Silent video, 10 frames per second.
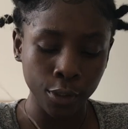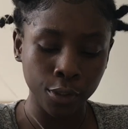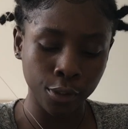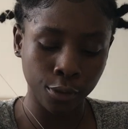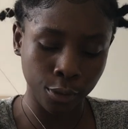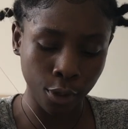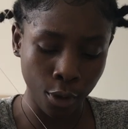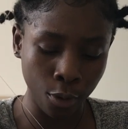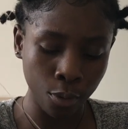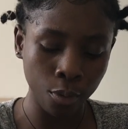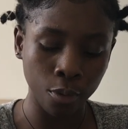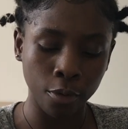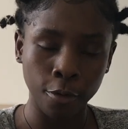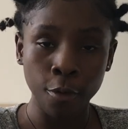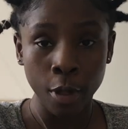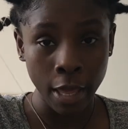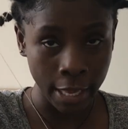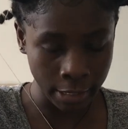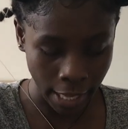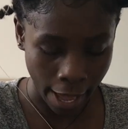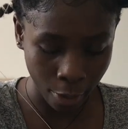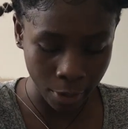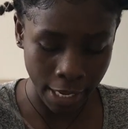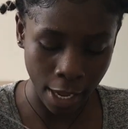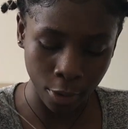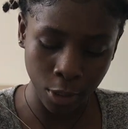So it's out now.